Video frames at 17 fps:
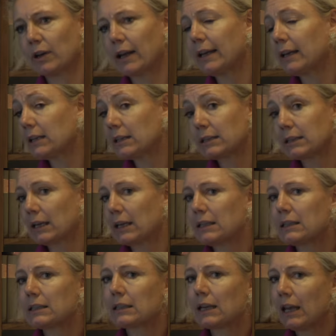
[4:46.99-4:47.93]
And
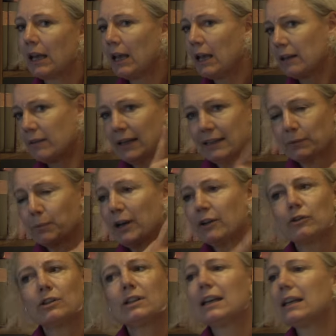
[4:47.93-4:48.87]
that's where
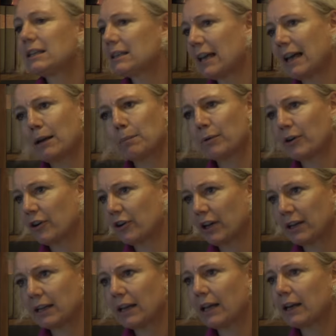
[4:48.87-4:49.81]
you need Tällberg
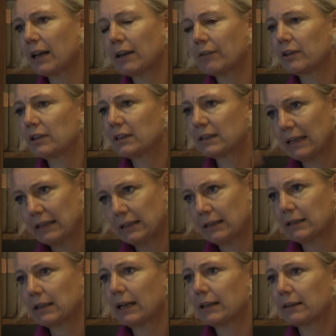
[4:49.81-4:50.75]
and other
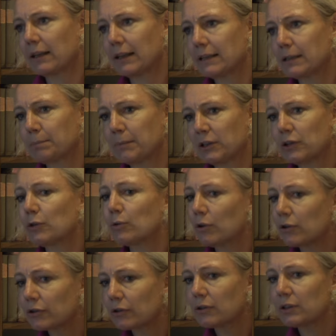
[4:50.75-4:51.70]
settings like this. But you
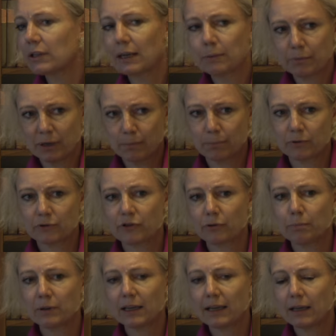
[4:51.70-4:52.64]
also need people
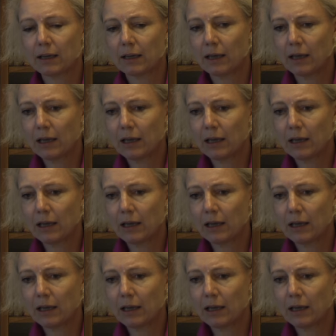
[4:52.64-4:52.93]
to